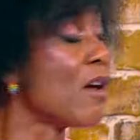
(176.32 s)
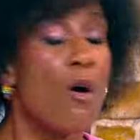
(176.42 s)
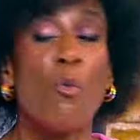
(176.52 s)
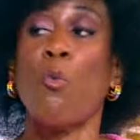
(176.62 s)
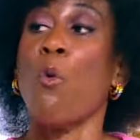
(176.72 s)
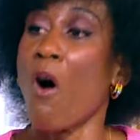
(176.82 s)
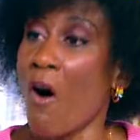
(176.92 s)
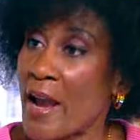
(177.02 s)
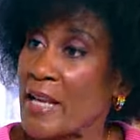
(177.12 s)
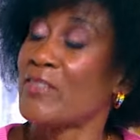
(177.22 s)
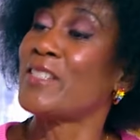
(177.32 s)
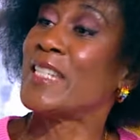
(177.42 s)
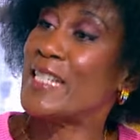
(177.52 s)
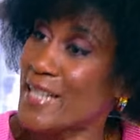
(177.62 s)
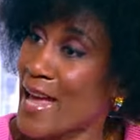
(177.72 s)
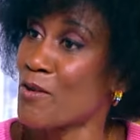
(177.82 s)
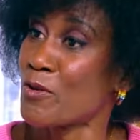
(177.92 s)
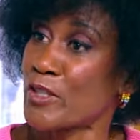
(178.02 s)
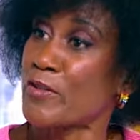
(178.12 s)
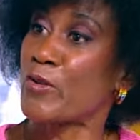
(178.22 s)
why
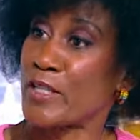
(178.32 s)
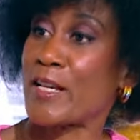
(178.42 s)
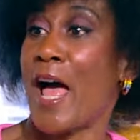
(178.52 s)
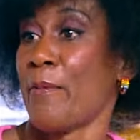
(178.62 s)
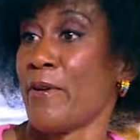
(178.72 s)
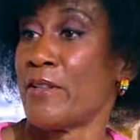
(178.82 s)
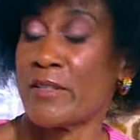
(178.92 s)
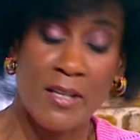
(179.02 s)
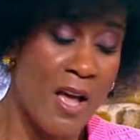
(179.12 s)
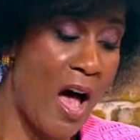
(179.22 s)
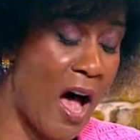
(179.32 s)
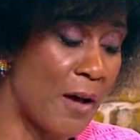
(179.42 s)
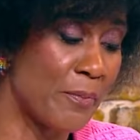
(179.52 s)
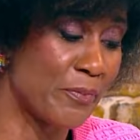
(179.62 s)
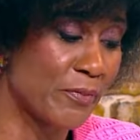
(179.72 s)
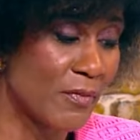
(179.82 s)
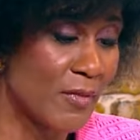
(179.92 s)
details of Chris Kaba's um,